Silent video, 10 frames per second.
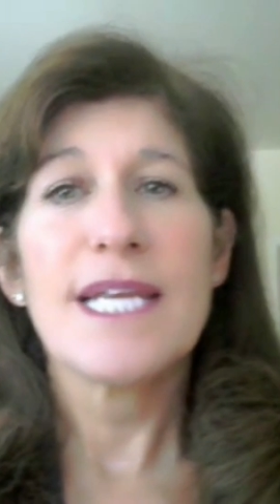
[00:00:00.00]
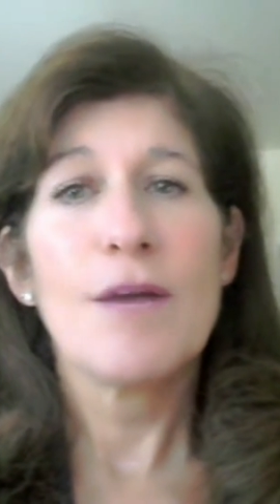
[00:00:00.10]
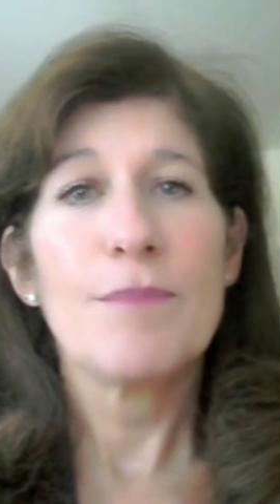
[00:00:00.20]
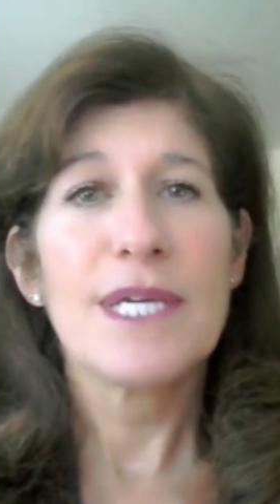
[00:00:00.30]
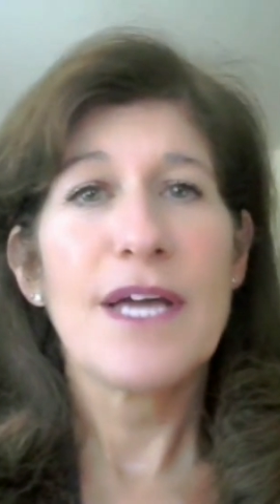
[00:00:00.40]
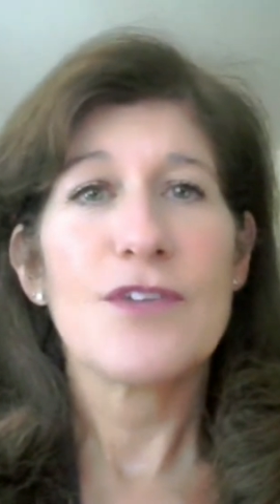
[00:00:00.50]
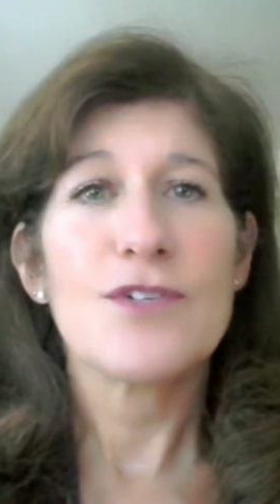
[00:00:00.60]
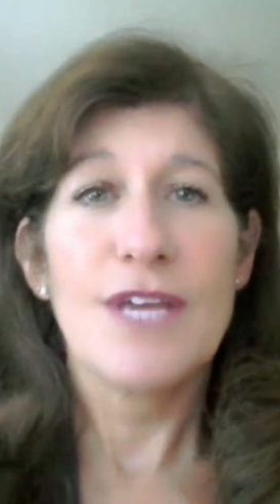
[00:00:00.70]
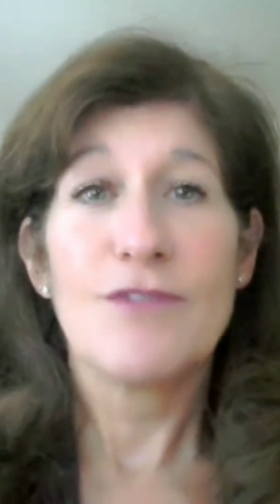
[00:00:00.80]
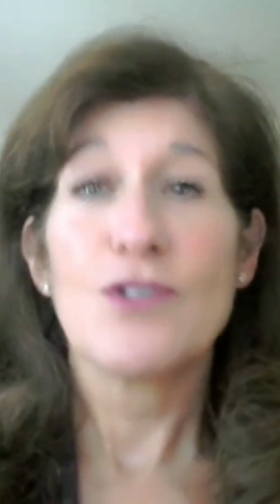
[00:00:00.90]
in helping
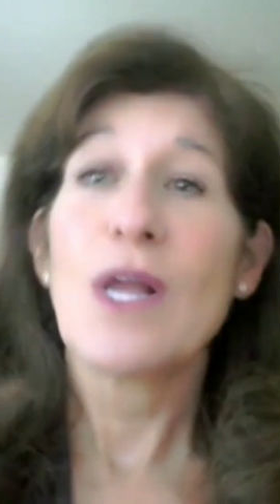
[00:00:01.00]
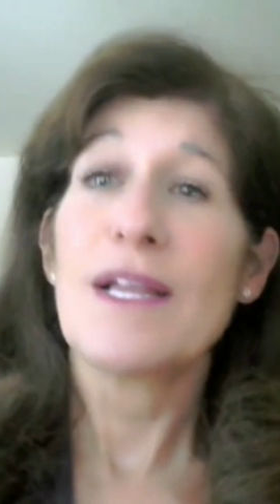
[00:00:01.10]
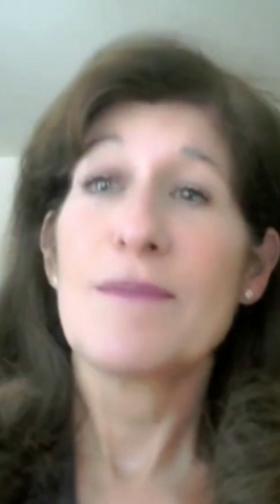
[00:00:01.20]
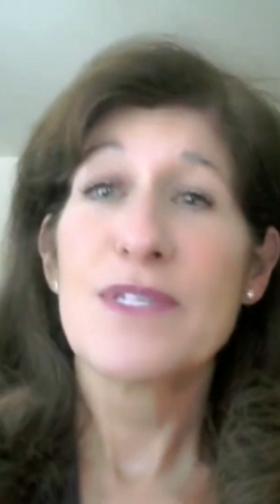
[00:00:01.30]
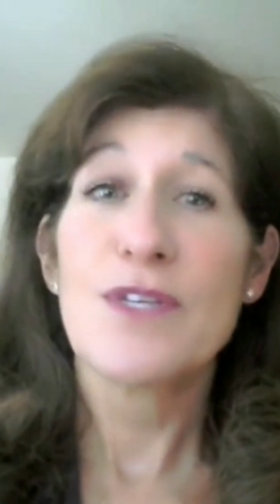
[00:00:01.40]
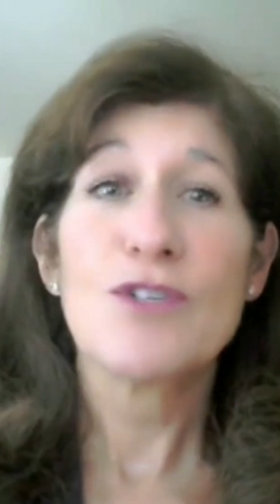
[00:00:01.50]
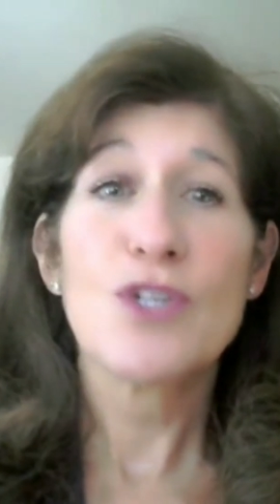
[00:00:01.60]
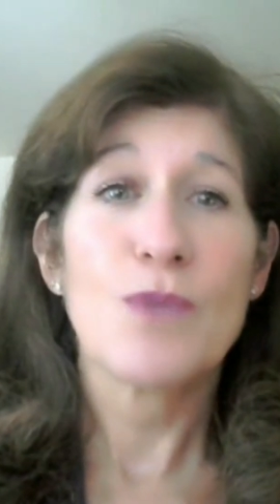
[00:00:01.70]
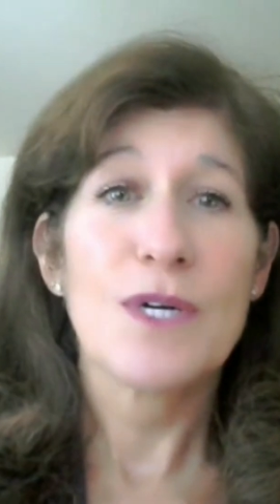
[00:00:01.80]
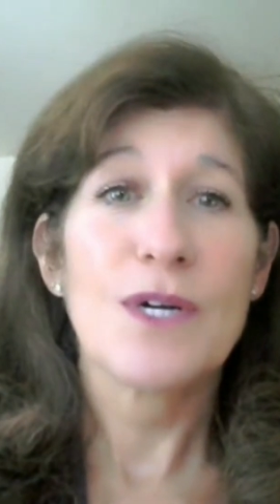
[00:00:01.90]
others. After all, I'm a
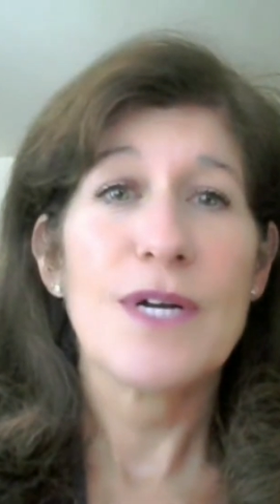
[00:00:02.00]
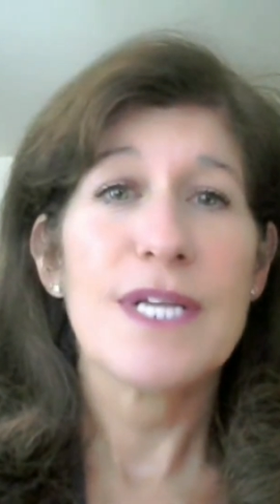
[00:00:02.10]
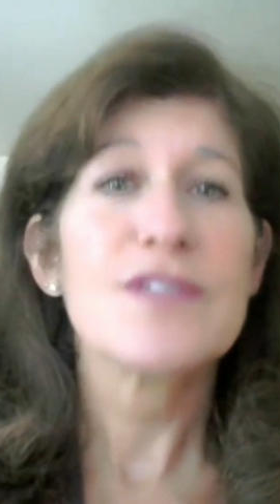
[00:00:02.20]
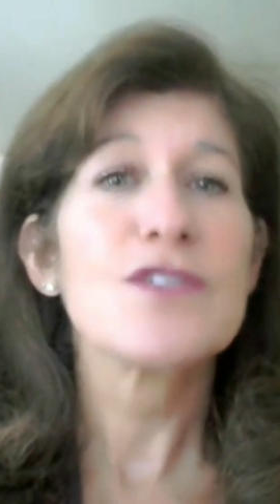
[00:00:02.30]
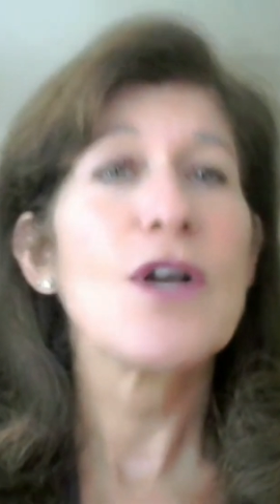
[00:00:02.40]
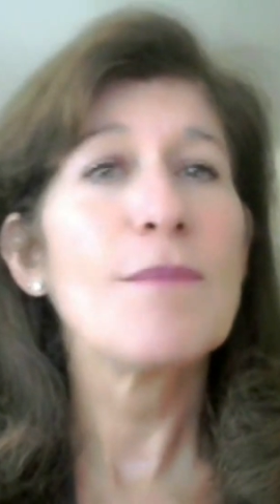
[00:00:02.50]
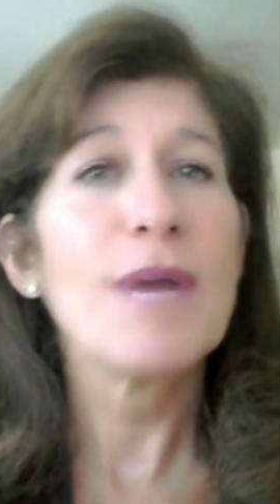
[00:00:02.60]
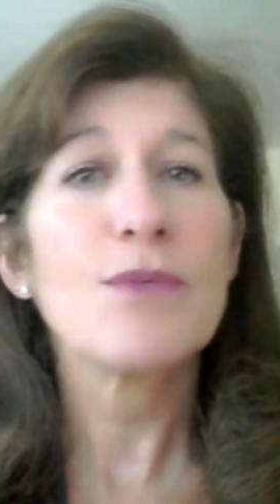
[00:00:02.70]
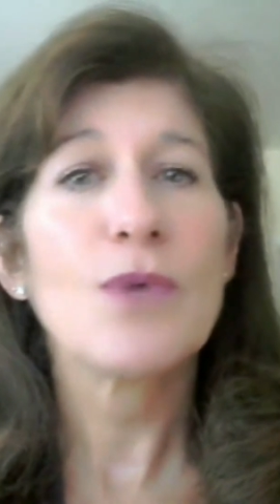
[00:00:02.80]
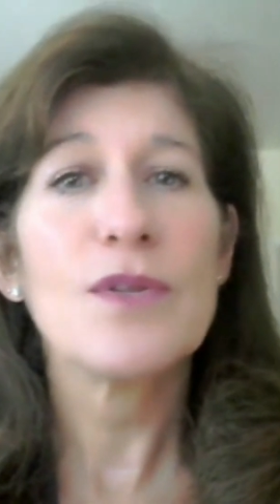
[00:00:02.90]
social worker and saw
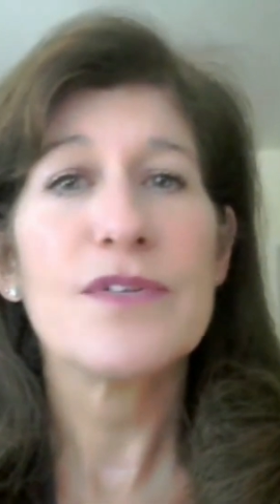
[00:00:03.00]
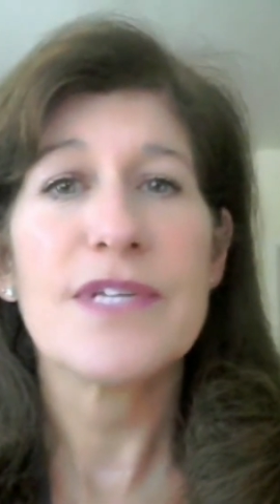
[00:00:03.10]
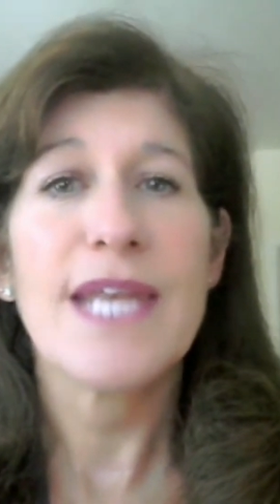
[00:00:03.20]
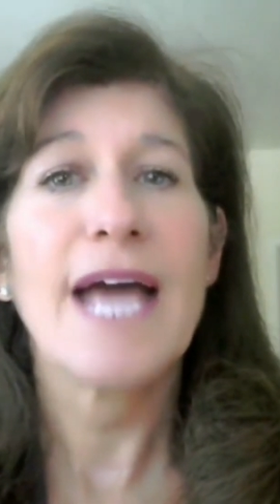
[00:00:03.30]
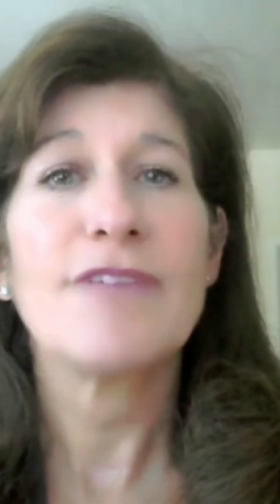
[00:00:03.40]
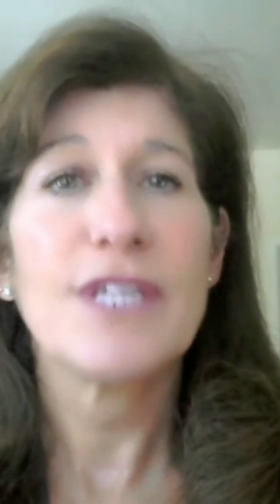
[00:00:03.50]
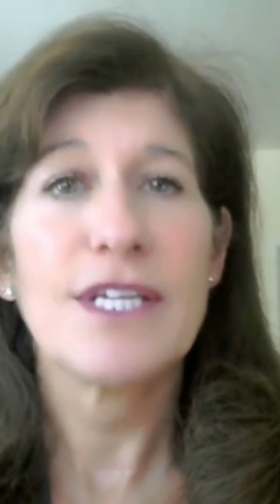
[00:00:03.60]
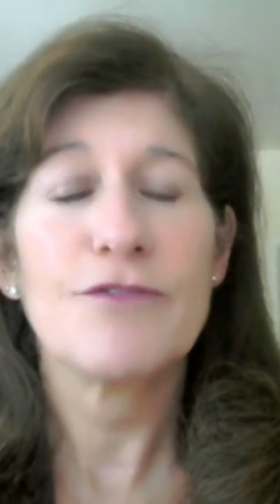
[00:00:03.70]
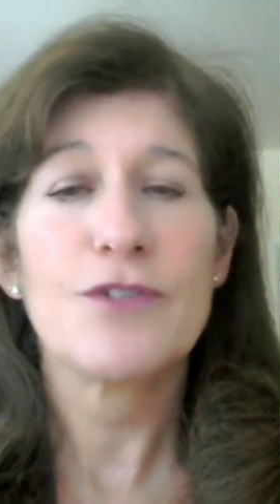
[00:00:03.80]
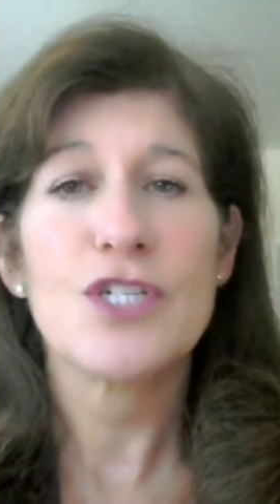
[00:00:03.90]
my role as an
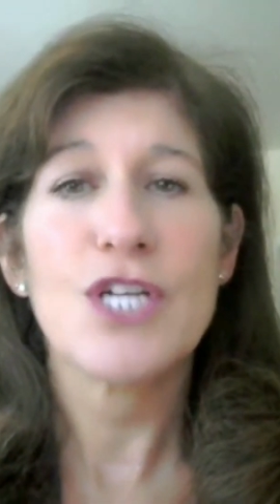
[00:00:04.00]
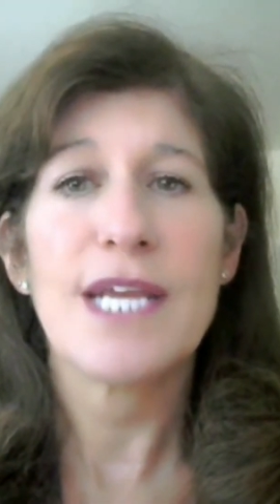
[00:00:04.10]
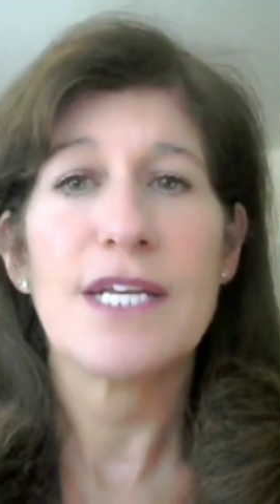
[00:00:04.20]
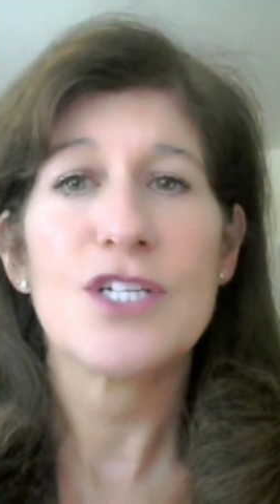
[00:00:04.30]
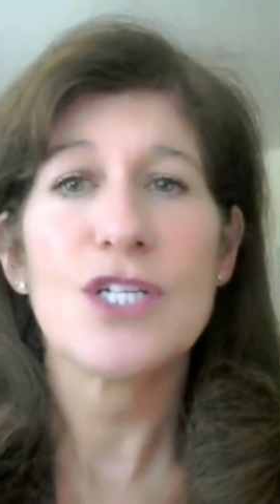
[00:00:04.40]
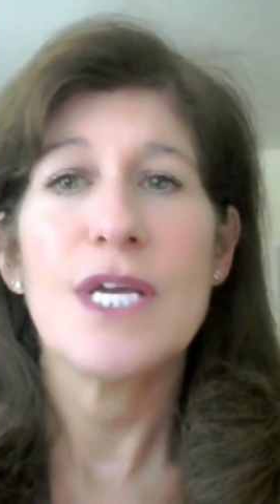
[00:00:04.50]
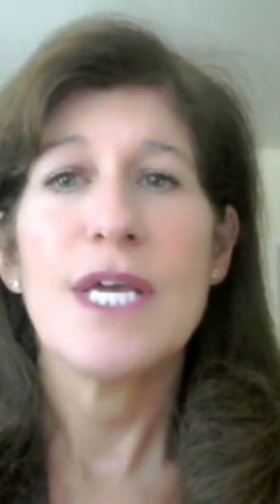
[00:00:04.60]
advocate for change.